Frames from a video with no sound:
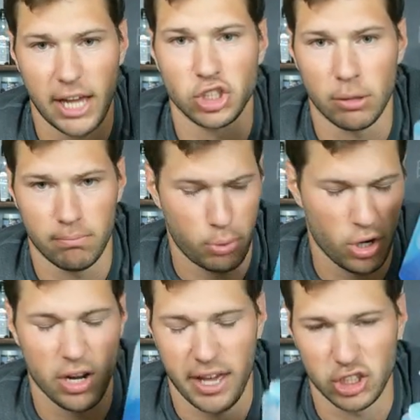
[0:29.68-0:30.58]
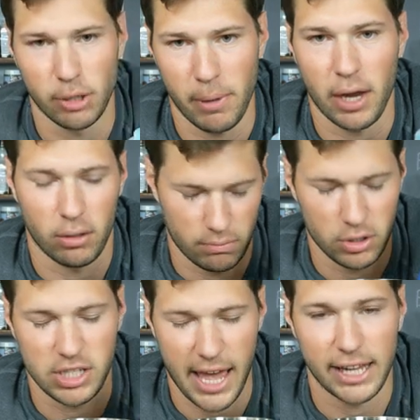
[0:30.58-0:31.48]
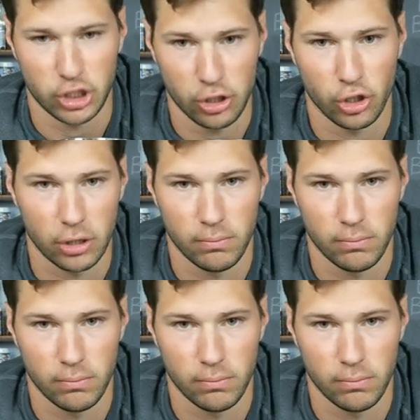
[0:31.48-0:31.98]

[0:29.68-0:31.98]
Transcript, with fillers: ketchup, put it in a ketchup bottle, dash, good.